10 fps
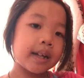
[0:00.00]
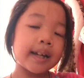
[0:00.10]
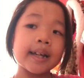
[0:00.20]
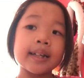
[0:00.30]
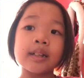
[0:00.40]

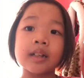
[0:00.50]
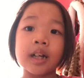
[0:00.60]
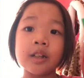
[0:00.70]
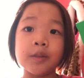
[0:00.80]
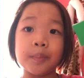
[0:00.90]
and
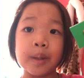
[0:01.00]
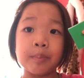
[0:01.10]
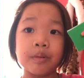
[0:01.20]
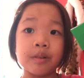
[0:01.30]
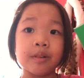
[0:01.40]
colored
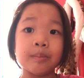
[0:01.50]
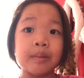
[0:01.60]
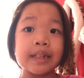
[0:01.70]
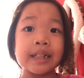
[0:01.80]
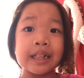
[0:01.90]
paper,
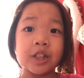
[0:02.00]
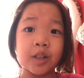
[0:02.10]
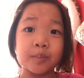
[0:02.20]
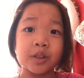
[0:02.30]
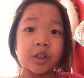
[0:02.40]
but it's just
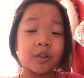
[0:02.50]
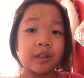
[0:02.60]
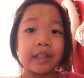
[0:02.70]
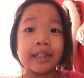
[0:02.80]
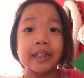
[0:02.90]
optional.
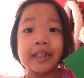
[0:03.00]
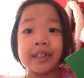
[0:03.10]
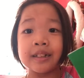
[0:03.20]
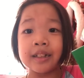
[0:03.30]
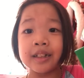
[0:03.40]
And this is
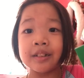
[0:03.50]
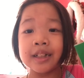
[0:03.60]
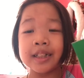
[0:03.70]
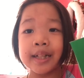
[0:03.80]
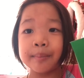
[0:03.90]
a little
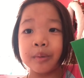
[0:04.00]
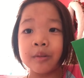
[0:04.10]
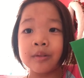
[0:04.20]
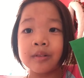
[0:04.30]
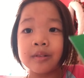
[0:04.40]
example.
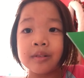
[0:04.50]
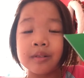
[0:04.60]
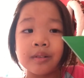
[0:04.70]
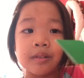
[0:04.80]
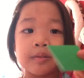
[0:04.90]

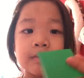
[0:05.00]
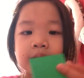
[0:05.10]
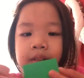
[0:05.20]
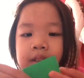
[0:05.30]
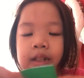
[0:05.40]

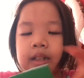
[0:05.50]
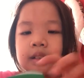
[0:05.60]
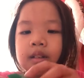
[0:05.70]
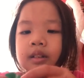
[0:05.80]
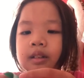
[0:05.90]
And
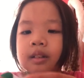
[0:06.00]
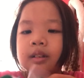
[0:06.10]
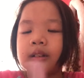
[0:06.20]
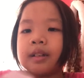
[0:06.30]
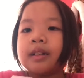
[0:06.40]

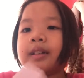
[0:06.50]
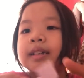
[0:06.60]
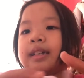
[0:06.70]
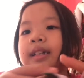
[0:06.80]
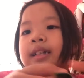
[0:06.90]
the
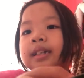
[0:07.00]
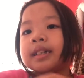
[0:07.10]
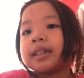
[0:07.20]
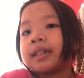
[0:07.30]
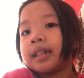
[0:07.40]

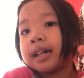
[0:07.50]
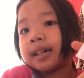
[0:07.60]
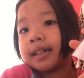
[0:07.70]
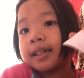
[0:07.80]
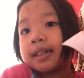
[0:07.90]

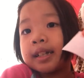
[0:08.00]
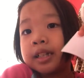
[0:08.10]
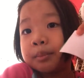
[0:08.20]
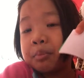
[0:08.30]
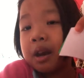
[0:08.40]
inside is
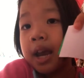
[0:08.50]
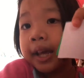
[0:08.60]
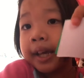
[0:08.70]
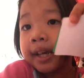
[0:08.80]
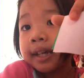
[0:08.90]

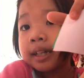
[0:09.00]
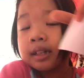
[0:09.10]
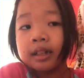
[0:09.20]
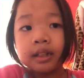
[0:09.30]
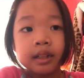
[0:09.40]
blank.
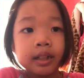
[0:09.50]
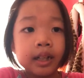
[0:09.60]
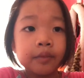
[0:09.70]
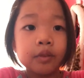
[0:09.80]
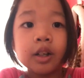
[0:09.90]
And
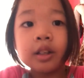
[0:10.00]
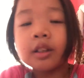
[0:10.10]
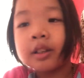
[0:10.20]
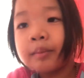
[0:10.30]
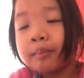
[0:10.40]
I forgot
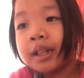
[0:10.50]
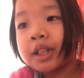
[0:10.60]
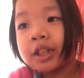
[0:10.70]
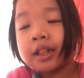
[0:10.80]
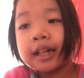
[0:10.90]
to
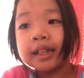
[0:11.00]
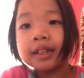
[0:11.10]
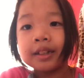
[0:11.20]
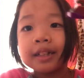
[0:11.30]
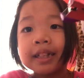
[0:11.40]
mention that
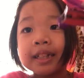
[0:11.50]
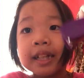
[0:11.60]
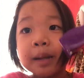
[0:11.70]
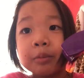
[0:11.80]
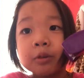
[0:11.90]
you need
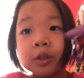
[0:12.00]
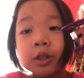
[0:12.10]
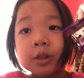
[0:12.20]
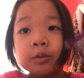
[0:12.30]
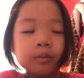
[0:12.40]
staples
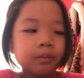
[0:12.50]
too.